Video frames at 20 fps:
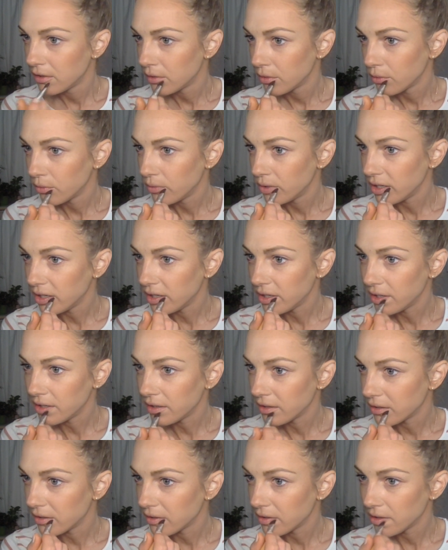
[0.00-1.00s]
we
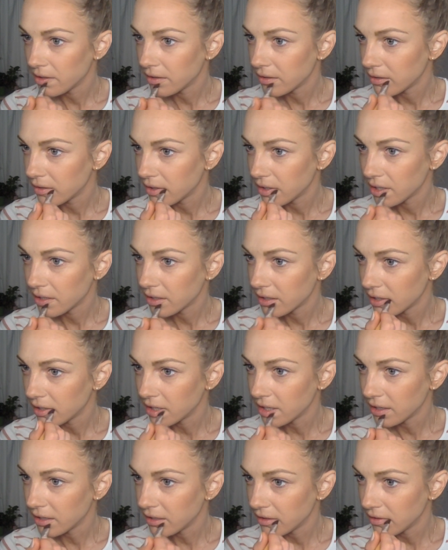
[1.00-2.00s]
can
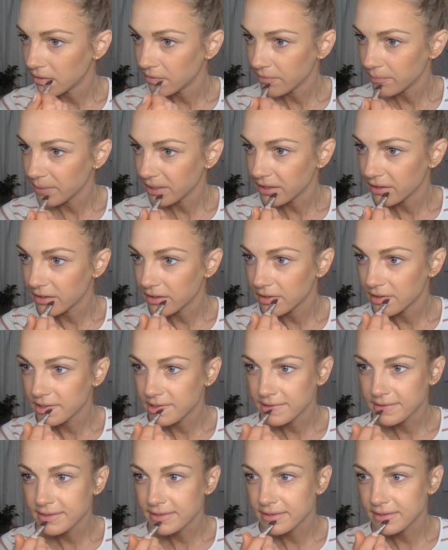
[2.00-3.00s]
kind of begin
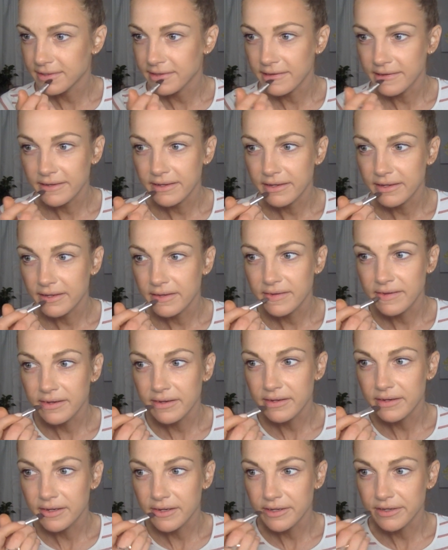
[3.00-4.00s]
to see and
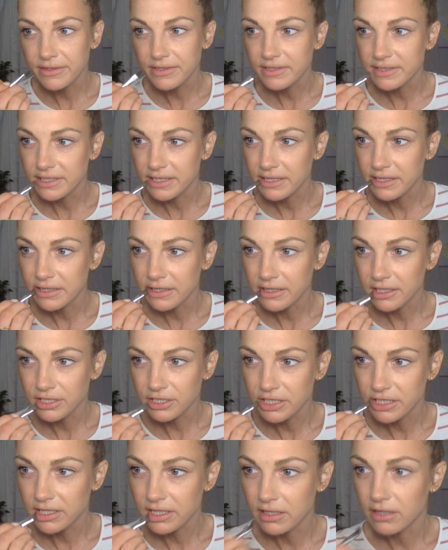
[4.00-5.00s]
understand our
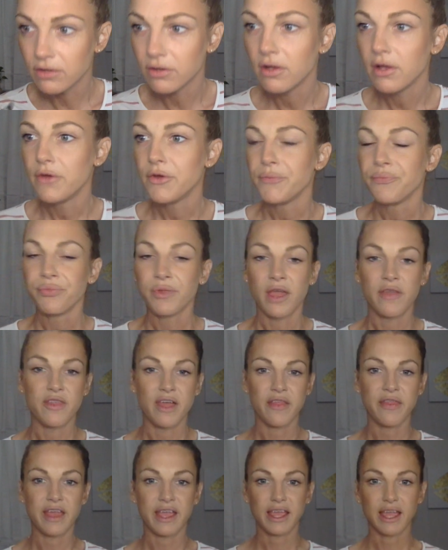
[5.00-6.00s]
shadow. And
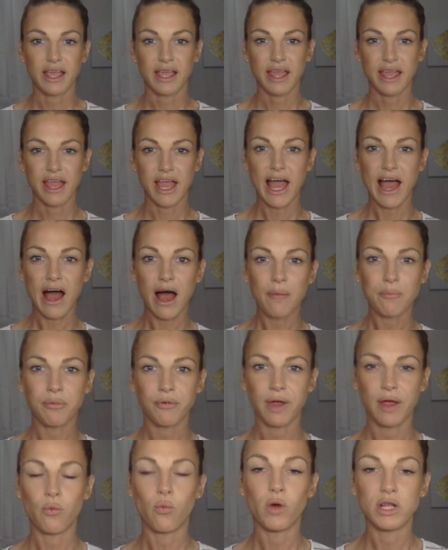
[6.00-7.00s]
then it can't
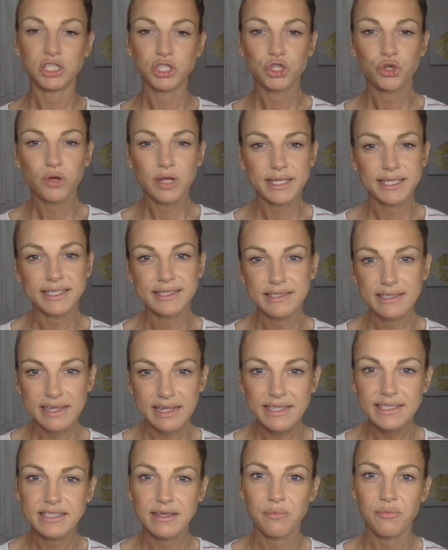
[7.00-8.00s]
operate. Once you can
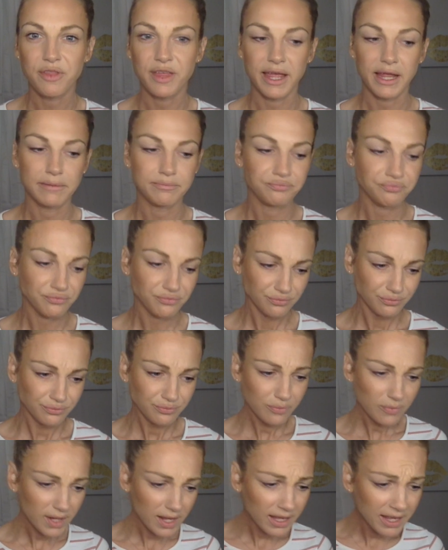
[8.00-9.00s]
see something,
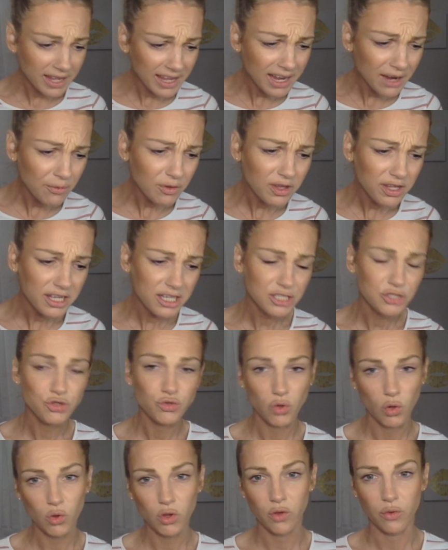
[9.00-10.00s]
it can't really
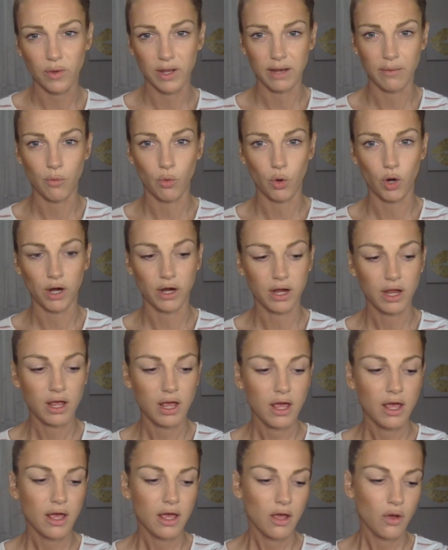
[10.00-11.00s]
control you anymore.
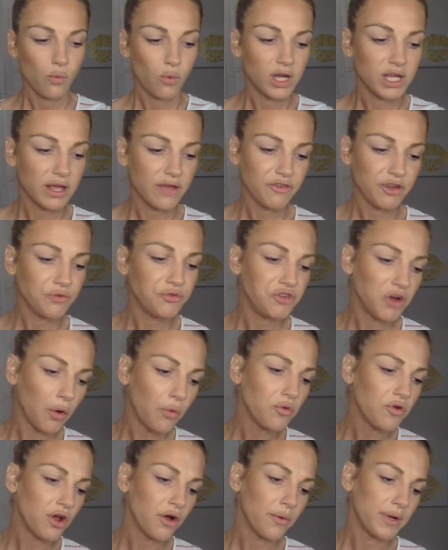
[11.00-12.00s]
What if you
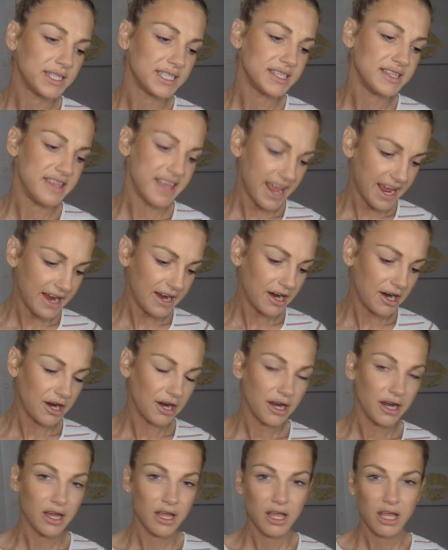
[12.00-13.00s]
don't know it's
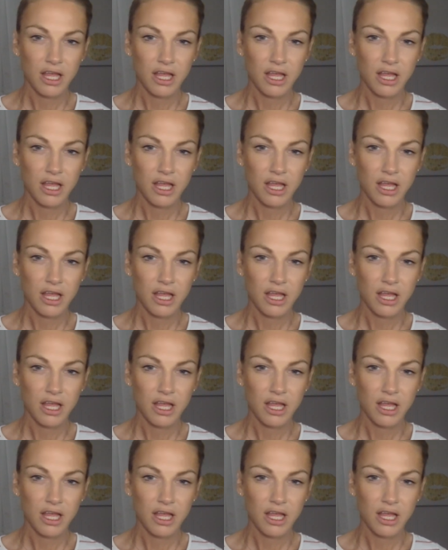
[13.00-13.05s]
there,